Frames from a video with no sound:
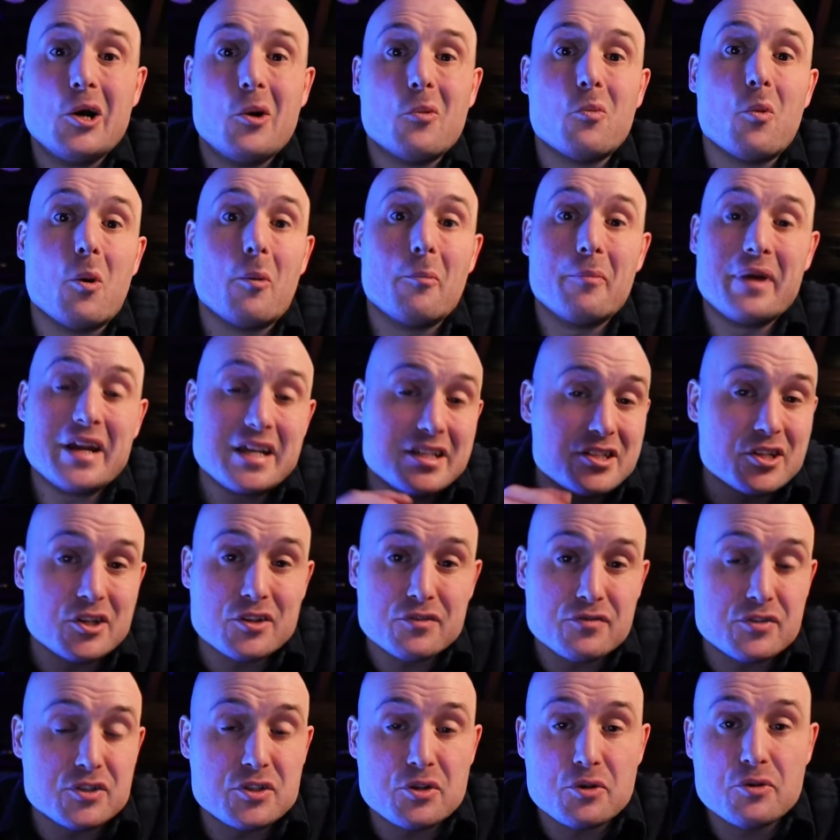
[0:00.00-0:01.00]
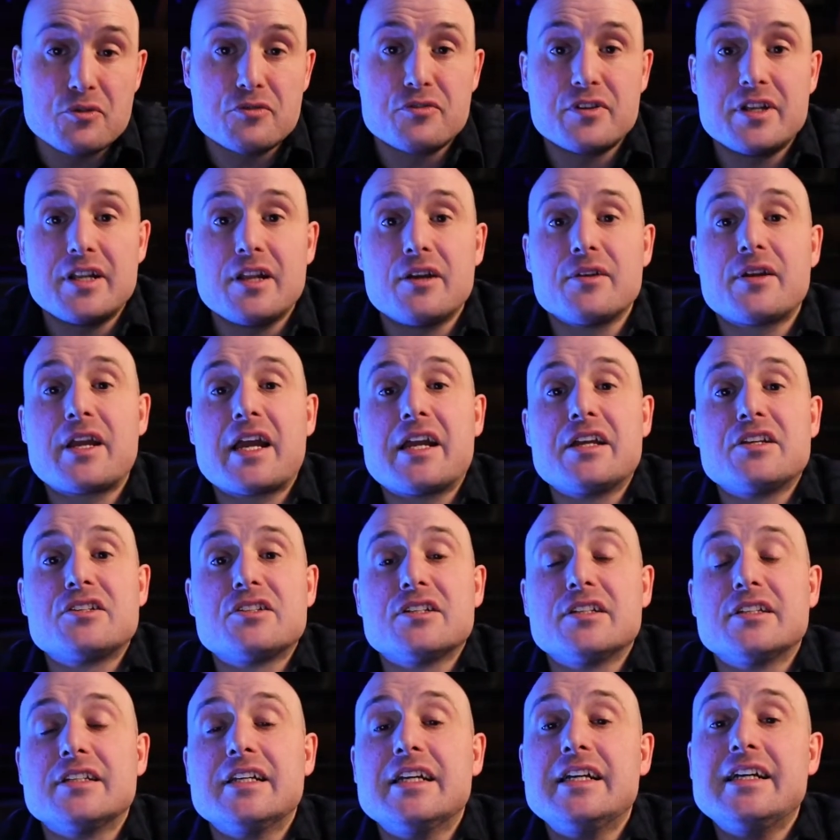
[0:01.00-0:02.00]
what makes a good photography
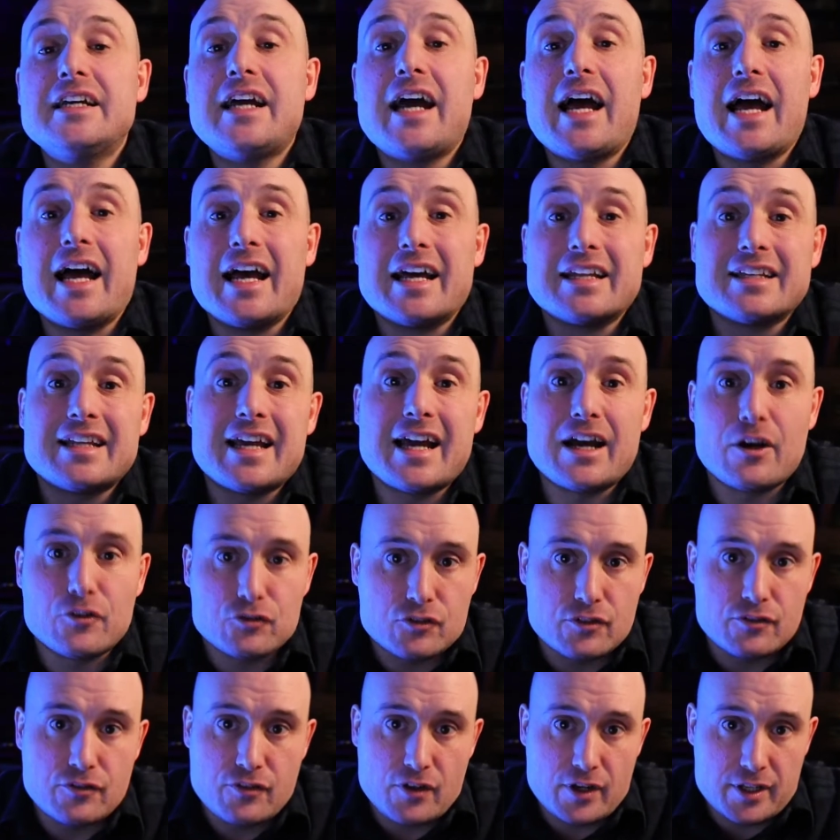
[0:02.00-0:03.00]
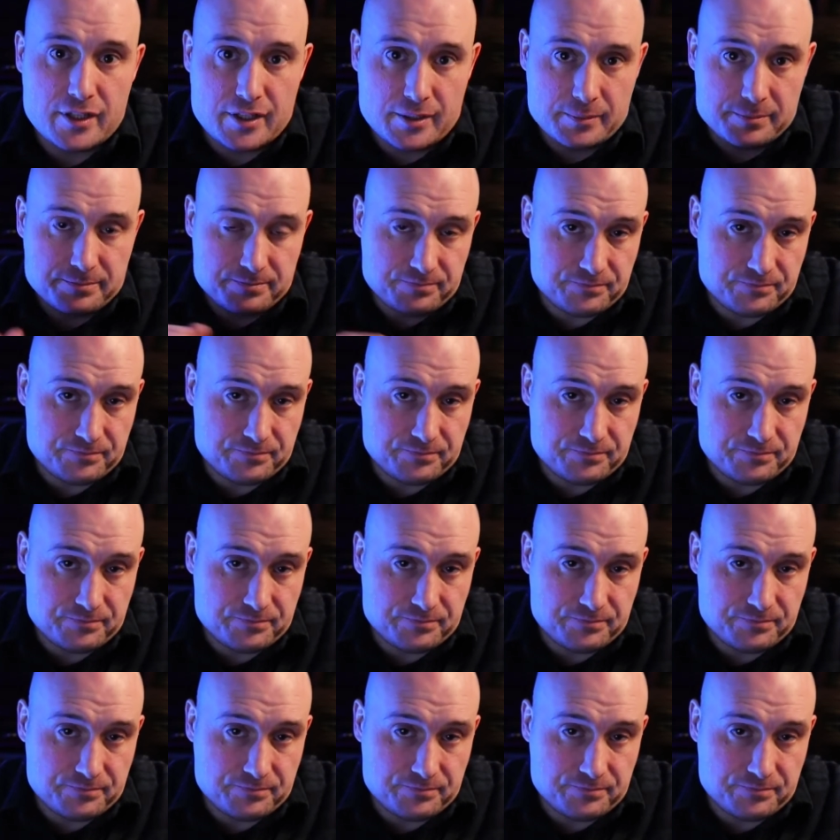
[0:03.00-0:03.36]
location, and how to find them.